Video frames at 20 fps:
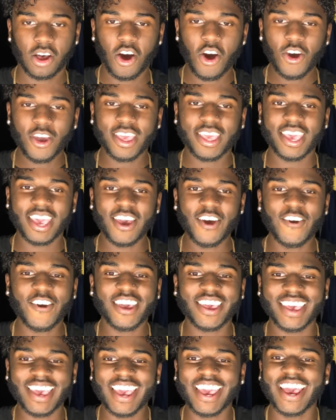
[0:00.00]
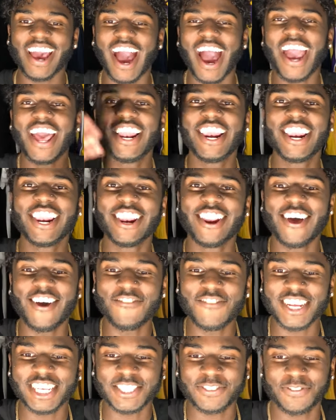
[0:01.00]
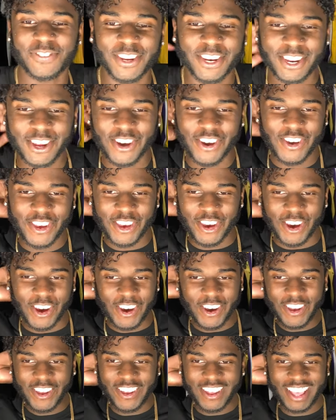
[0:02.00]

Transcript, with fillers: Okay, okay, I love this video, yo.